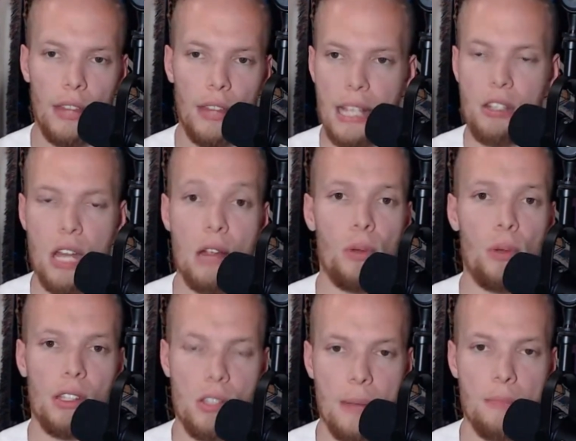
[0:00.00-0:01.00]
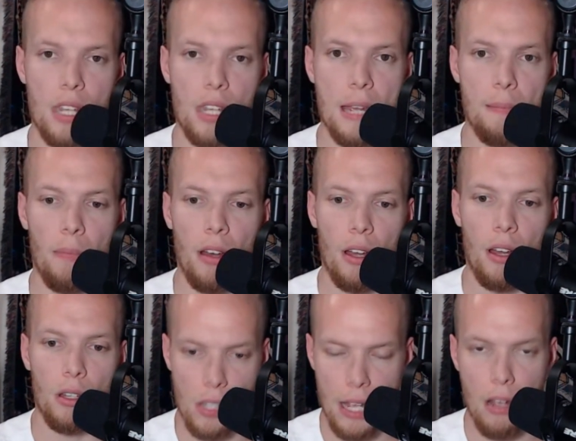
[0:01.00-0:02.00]
They stay with the same team
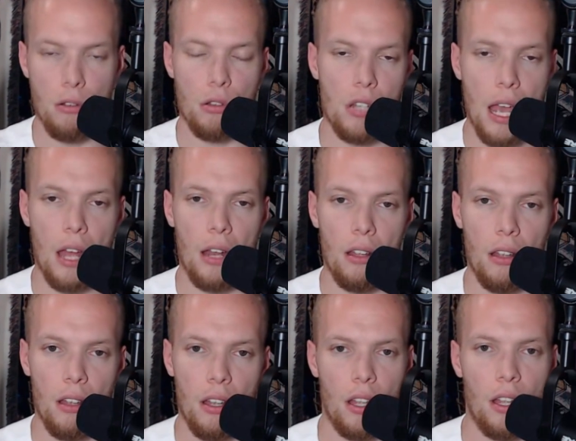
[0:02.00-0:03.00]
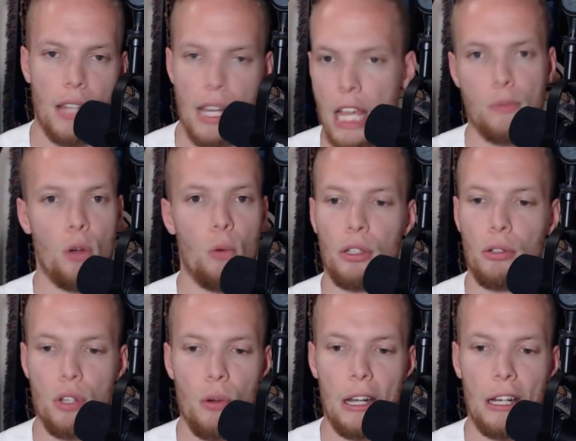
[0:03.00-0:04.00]
because they understand they keep doing what they're
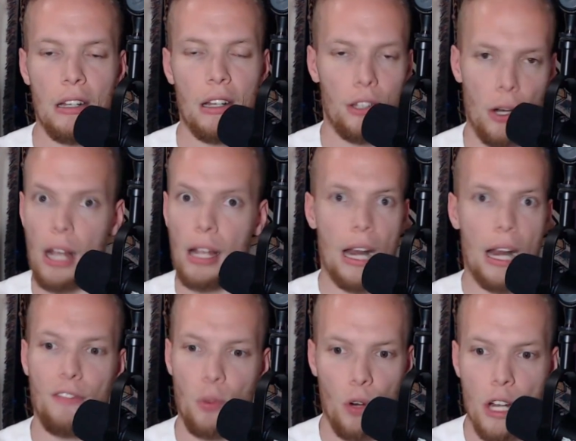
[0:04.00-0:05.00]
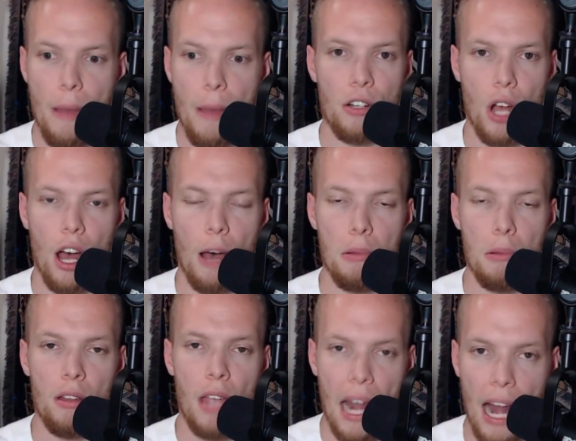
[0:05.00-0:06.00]
doing, they're not going to have to worry about a job.
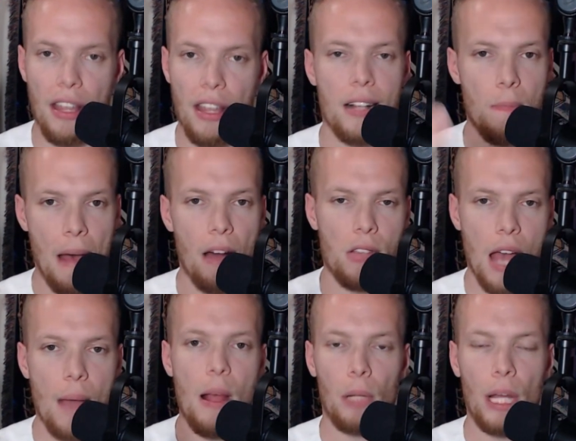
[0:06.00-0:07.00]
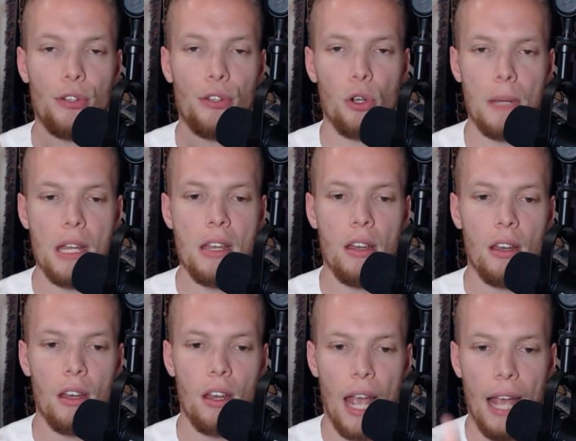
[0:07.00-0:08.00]
And I think it's about time that Blake Groupie
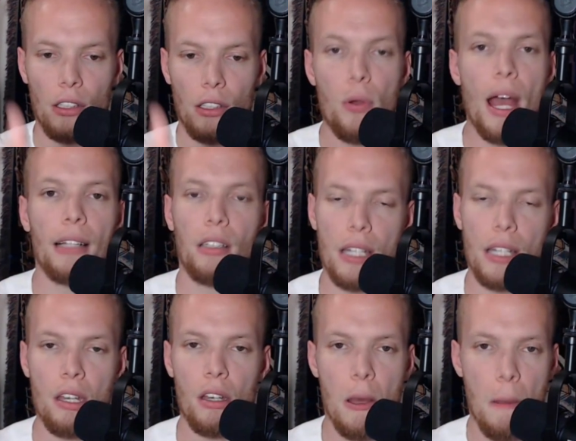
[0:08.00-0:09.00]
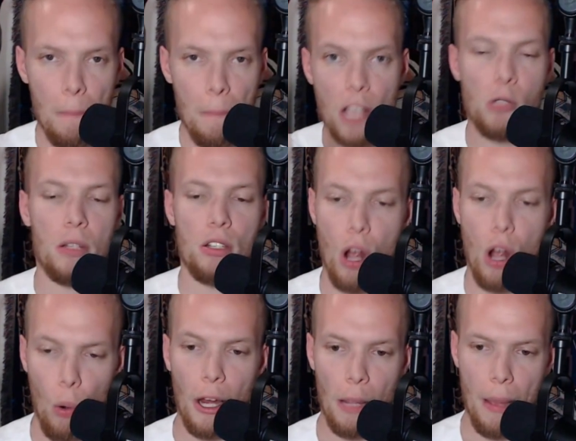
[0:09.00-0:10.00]
and Lou Headley possibly start
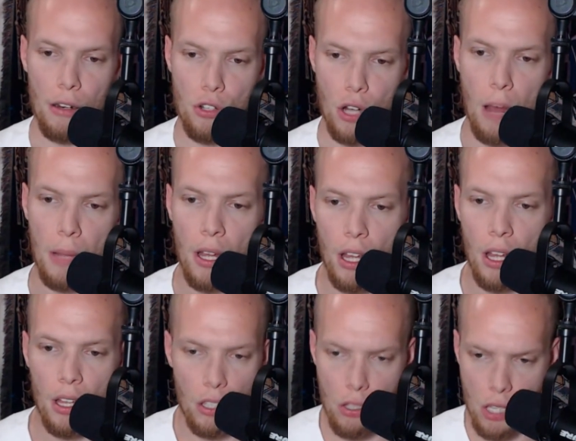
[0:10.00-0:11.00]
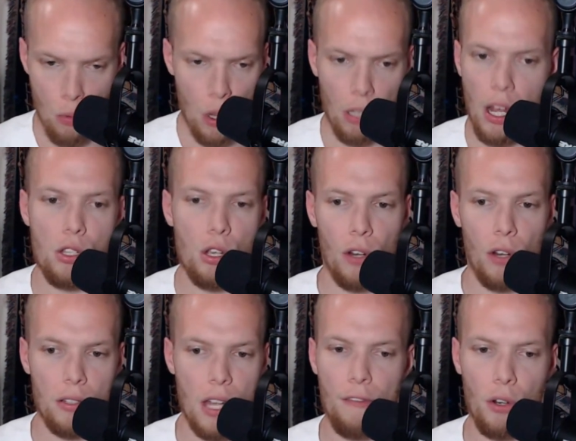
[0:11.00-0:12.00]
worrying about a job. You see Will Lutz over
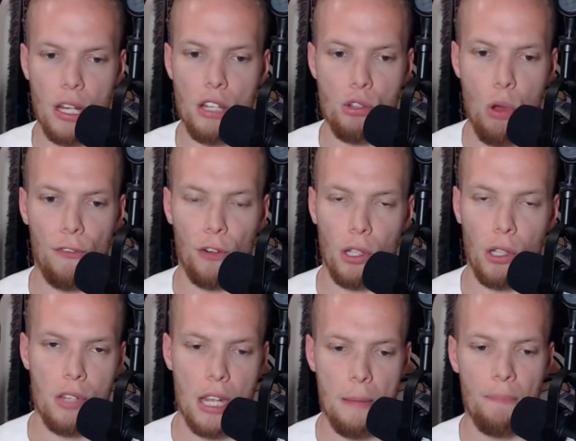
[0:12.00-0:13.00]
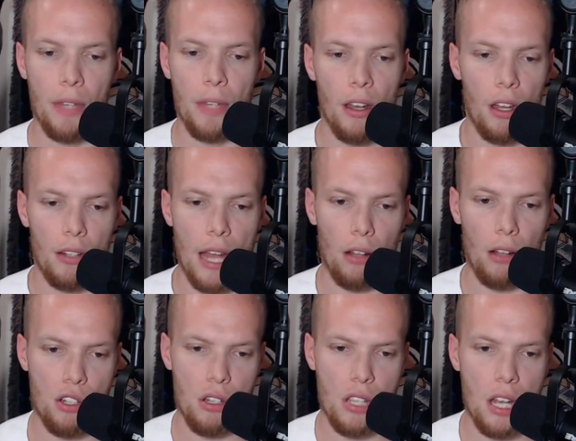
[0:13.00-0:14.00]
in Denver. He's 12 for 13. Now,
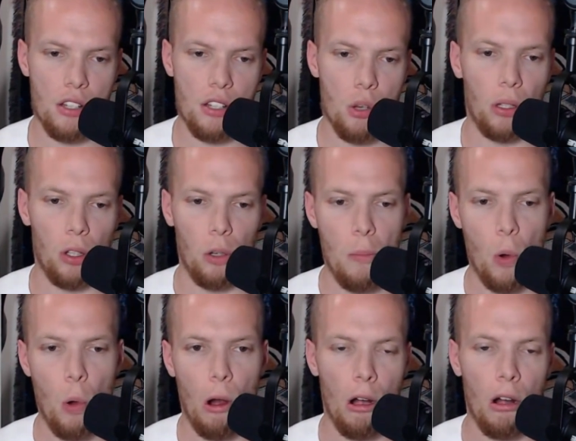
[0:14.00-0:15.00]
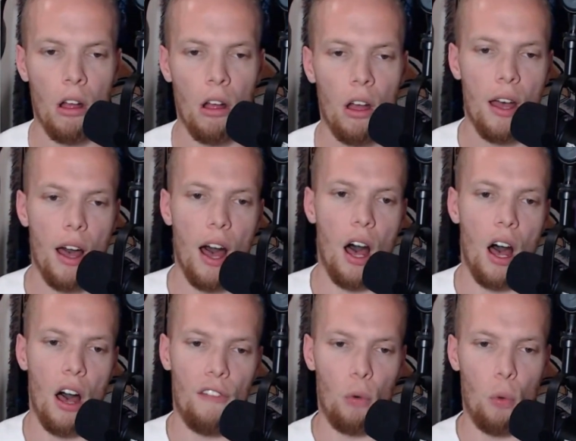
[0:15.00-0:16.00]
let's just get into a little more
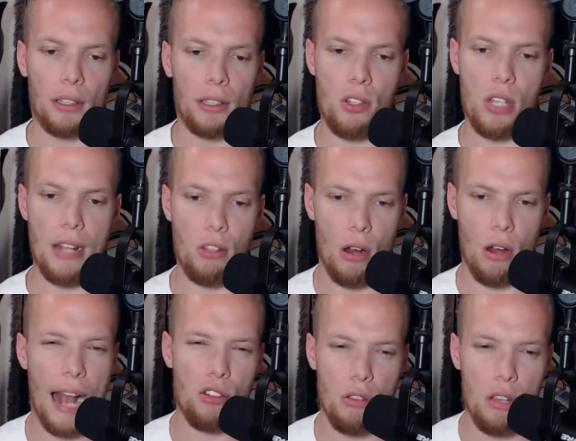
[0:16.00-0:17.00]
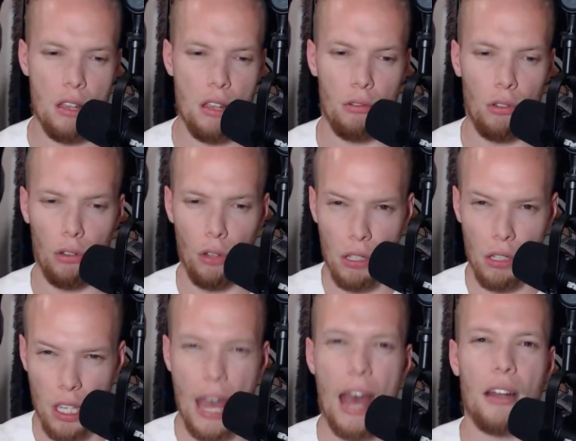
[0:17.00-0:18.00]
of what the Saints are actually
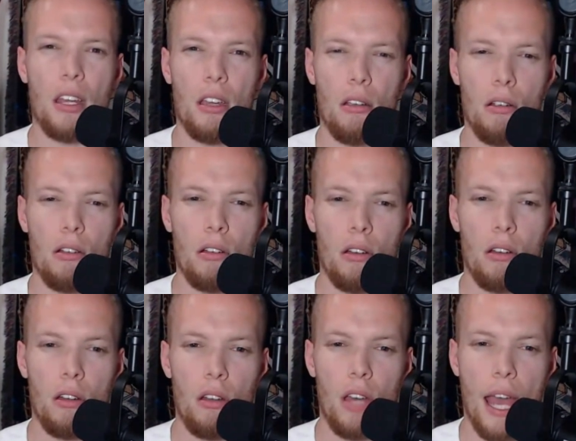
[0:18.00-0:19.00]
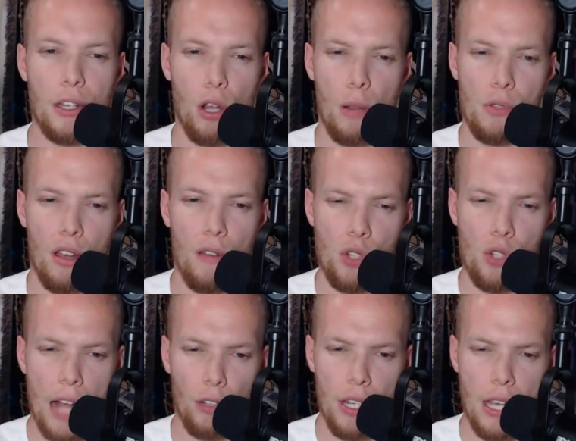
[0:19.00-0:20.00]
looking at here in terms of
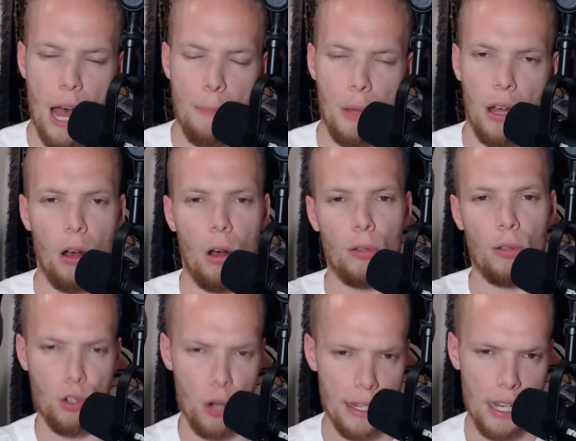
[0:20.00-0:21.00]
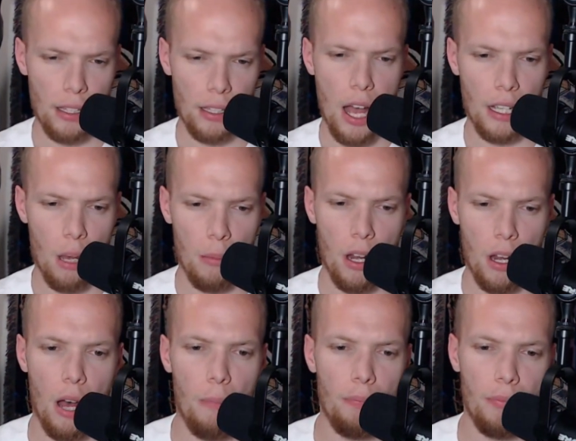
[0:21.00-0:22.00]
salary cap hell, the trade deadline coming
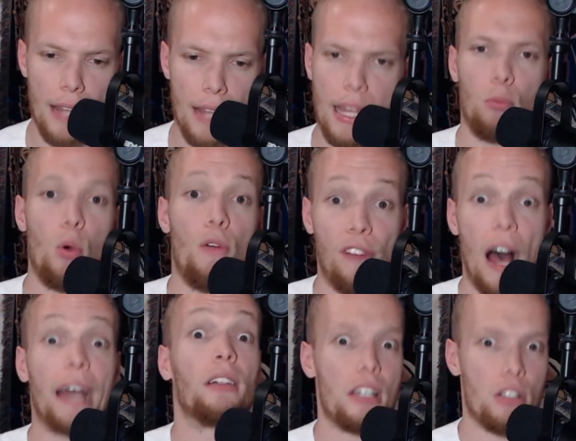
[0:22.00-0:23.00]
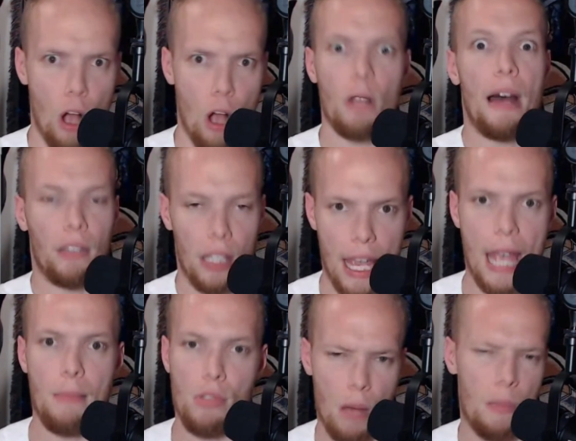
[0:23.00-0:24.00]
up, and then we'll finally talk about the
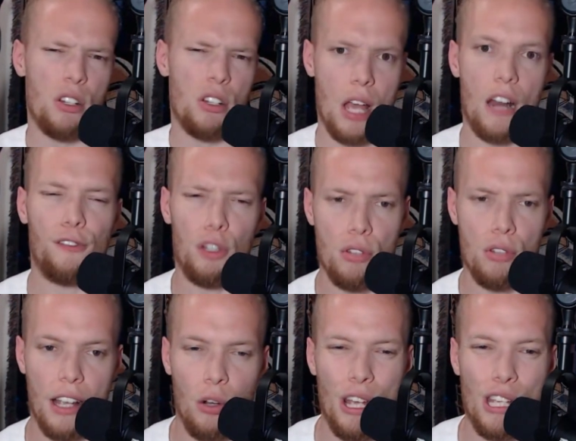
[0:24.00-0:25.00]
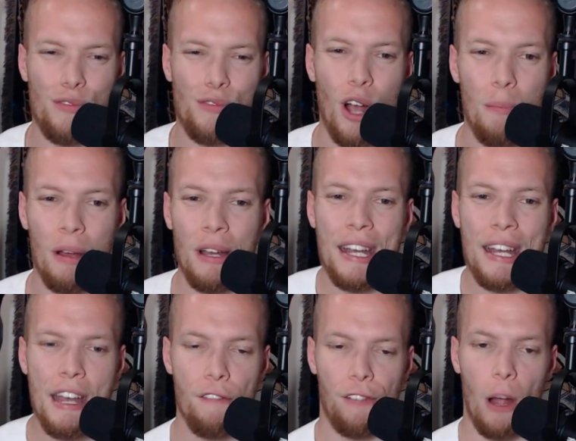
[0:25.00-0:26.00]
game some. I just got a few takeaways
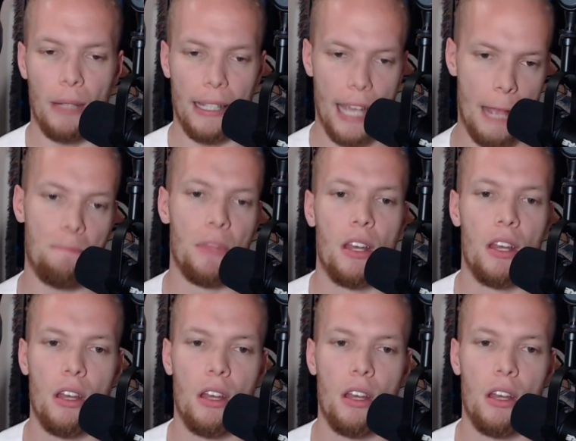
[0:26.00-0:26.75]
from the game.